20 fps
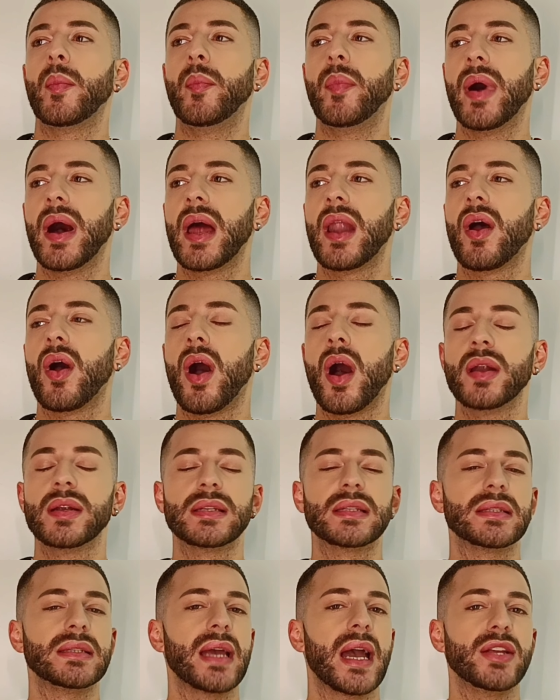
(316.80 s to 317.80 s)
but
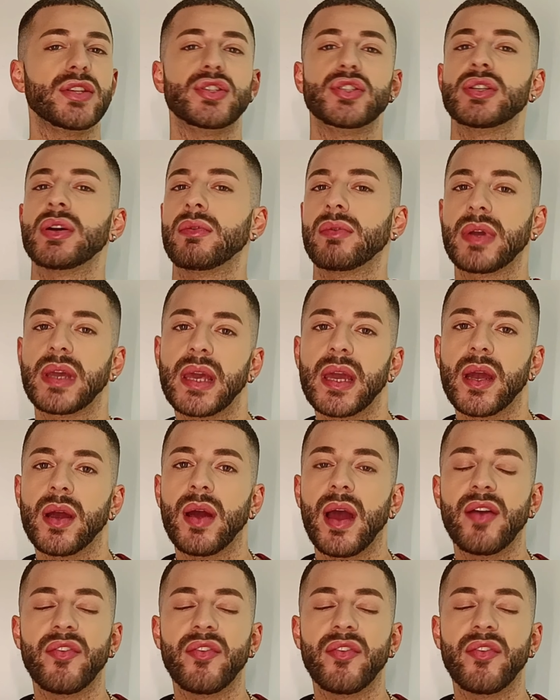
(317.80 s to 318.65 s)
honestly, I don't care.